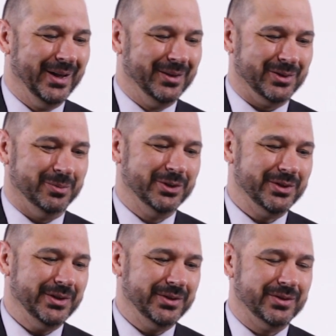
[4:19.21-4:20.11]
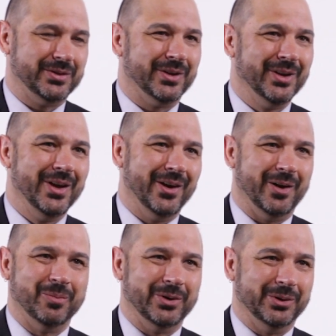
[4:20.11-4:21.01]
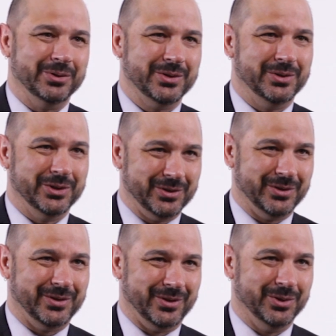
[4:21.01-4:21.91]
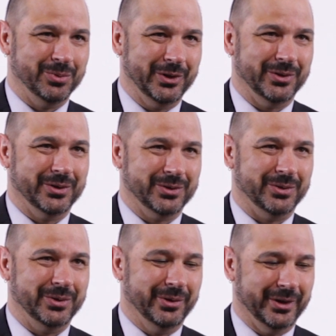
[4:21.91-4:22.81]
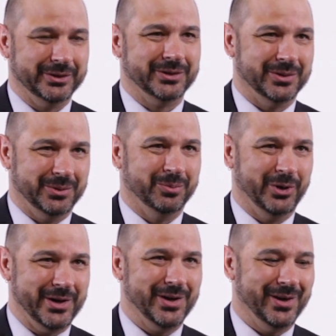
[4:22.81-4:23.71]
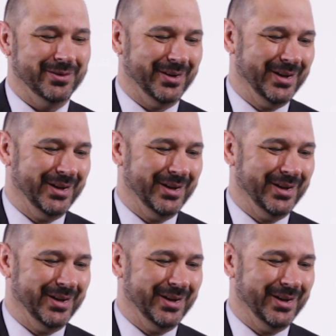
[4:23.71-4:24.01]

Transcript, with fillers: So machines are prone to just do what they're told or else to break down.